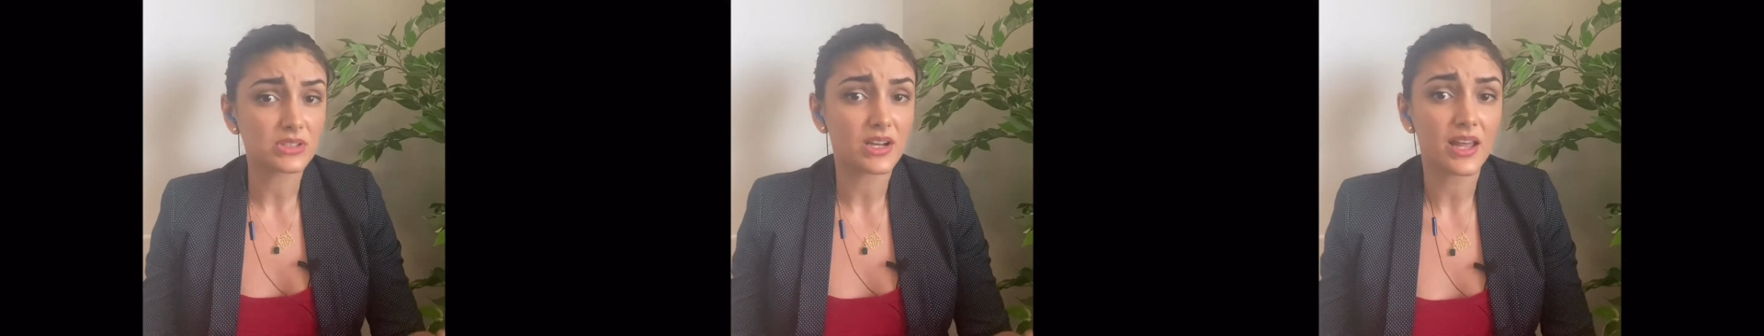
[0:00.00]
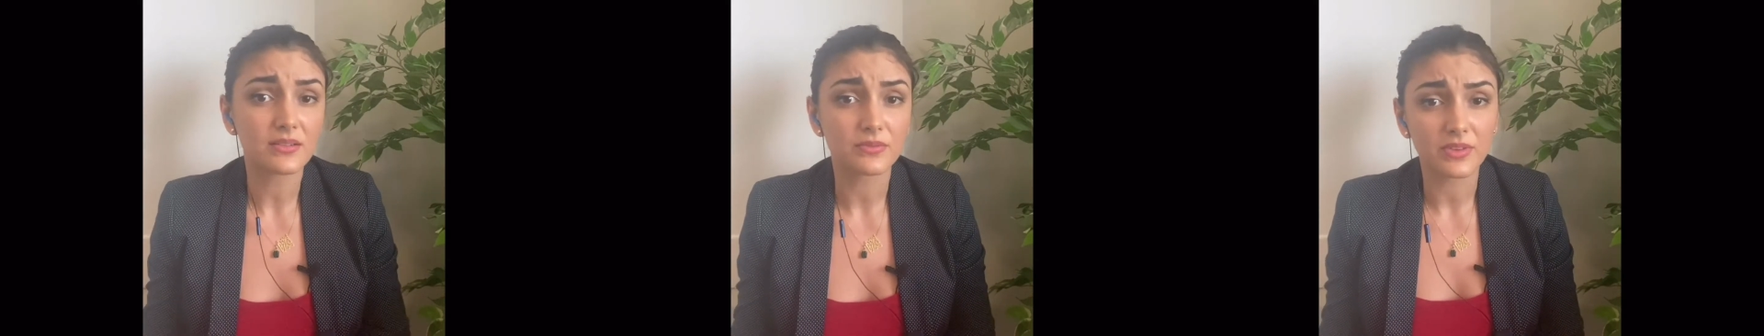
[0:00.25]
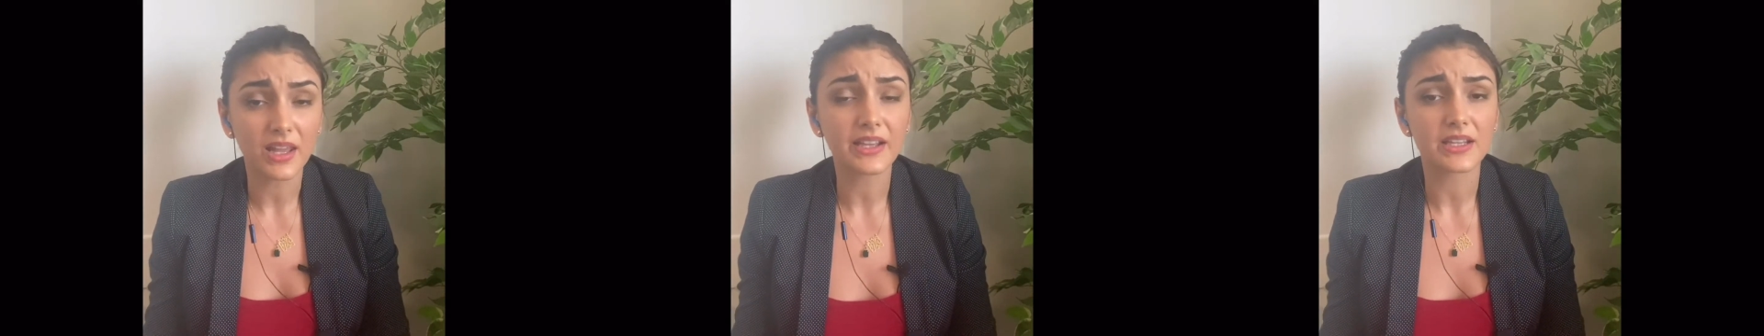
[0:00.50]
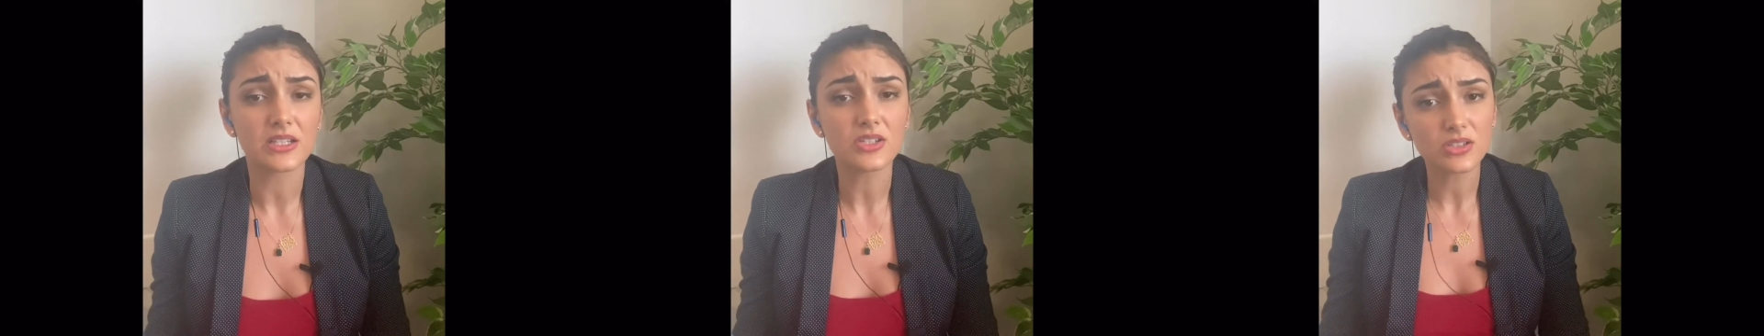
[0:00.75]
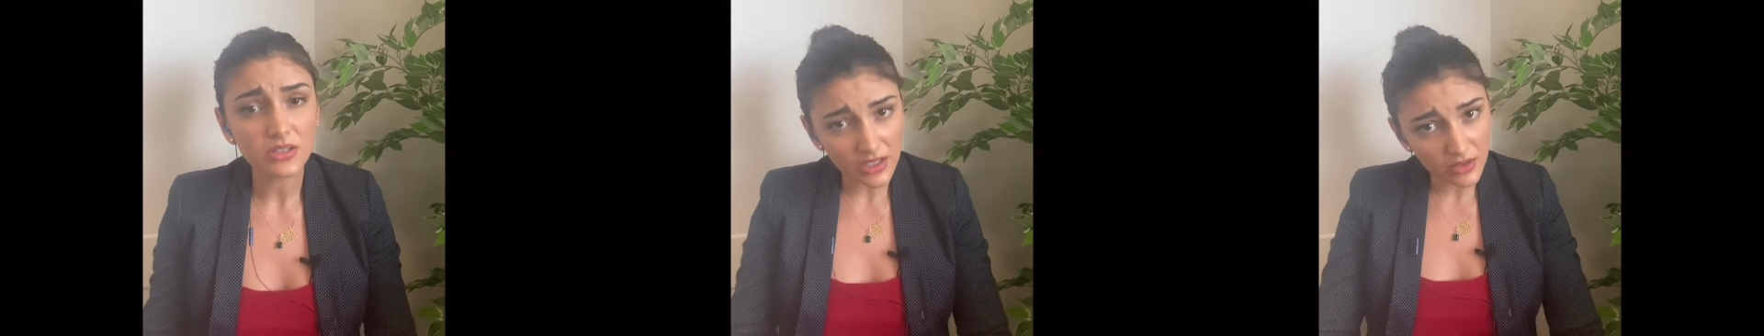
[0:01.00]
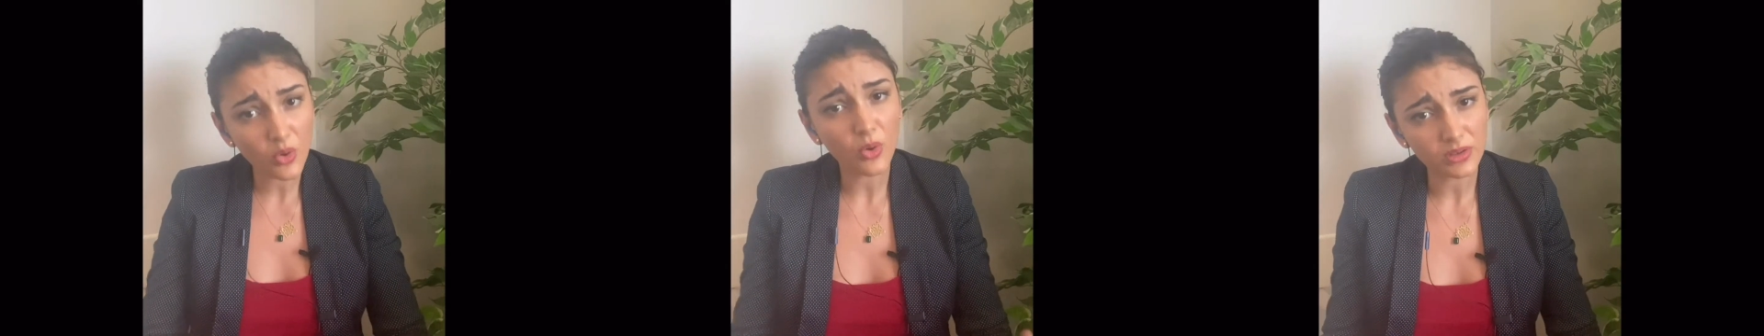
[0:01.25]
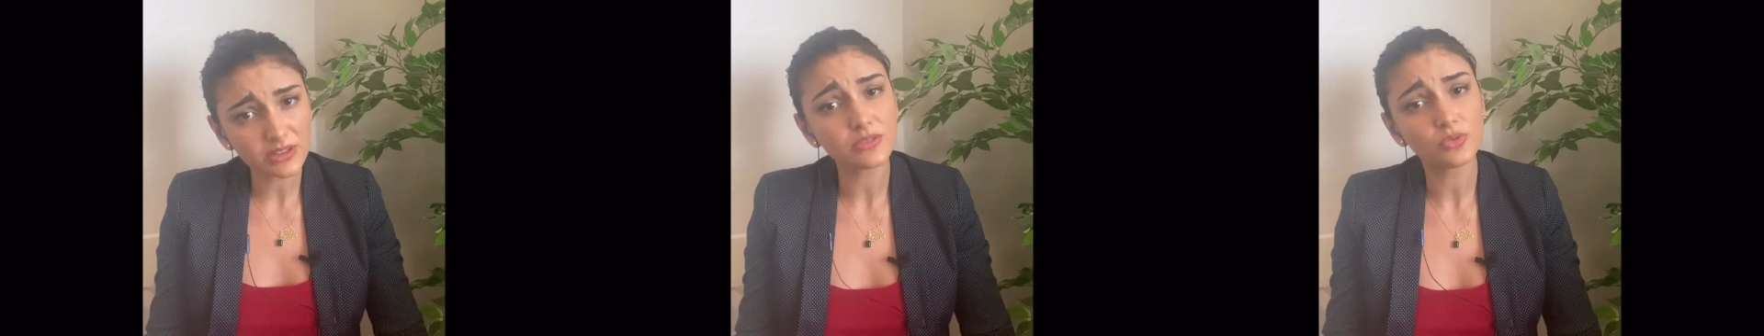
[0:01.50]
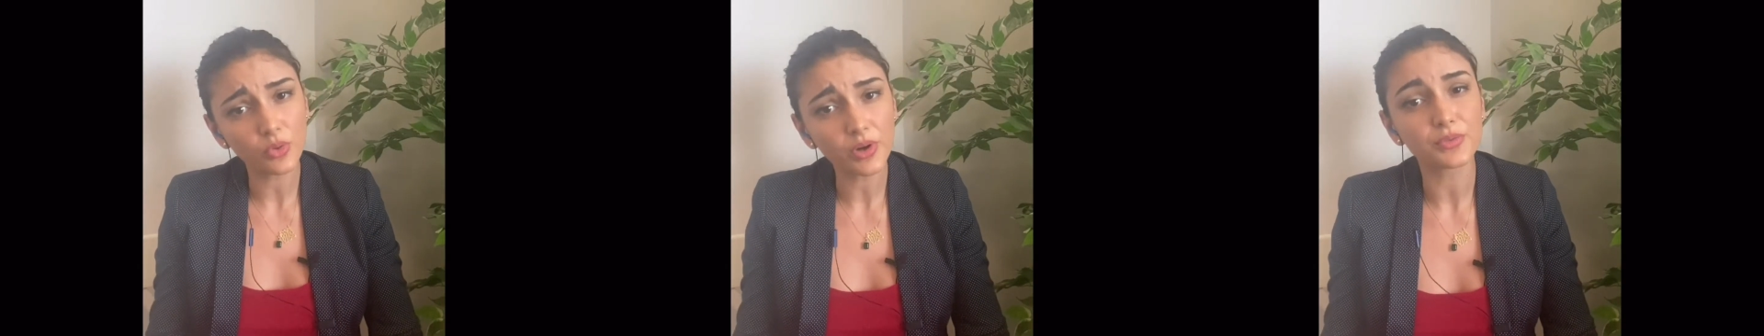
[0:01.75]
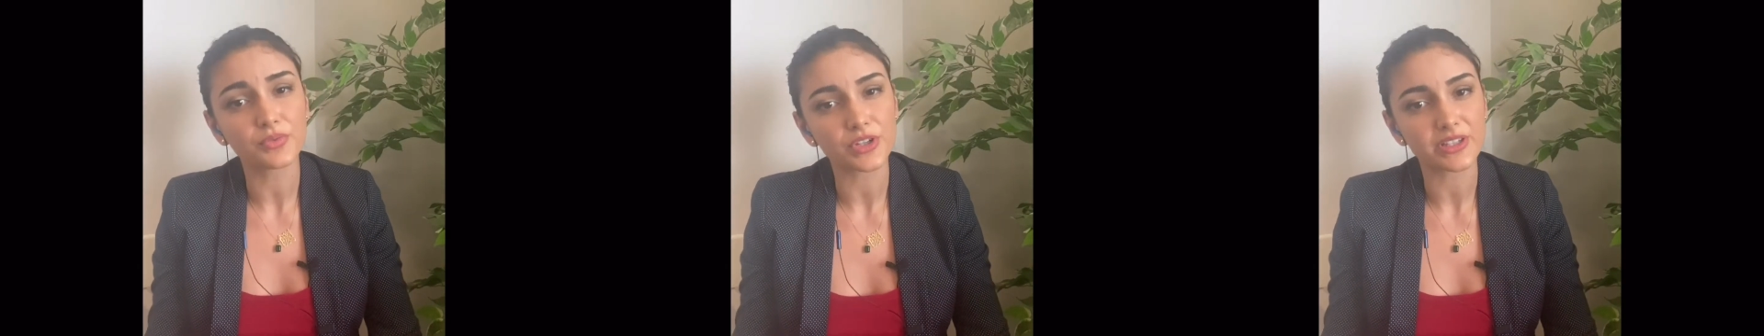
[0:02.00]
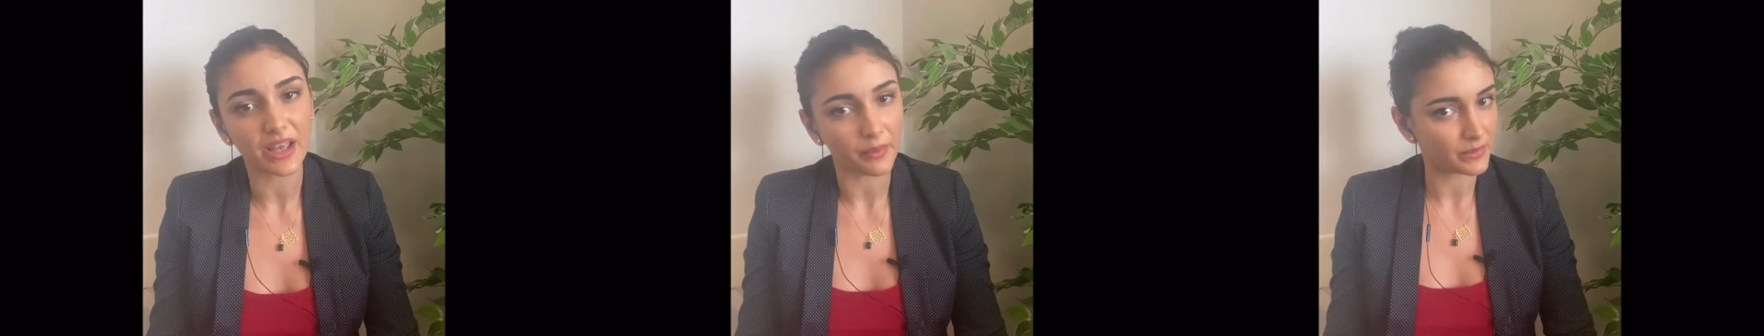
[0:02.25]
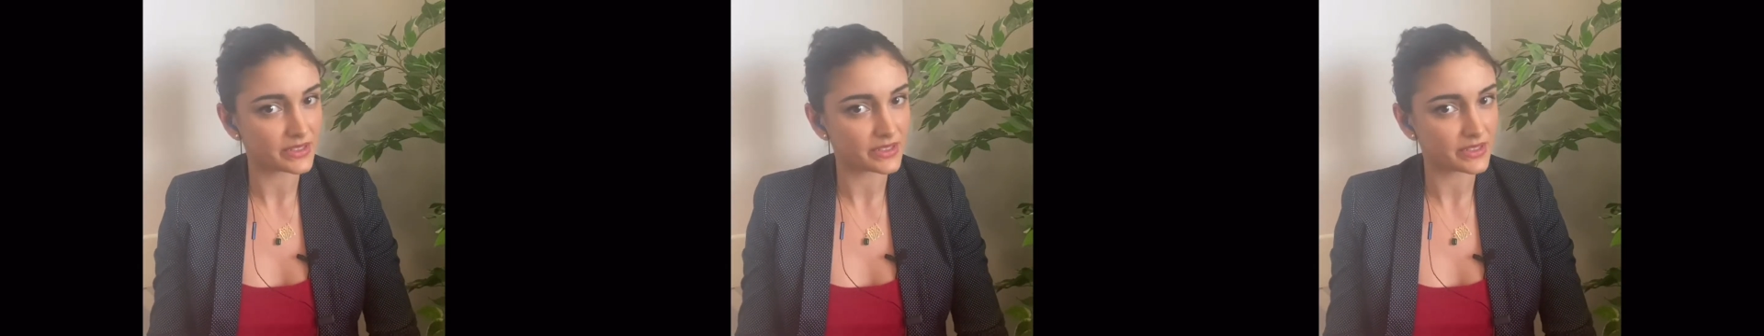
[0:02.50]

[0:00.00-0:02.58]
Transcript: a lot of luggage, then hold the door for them.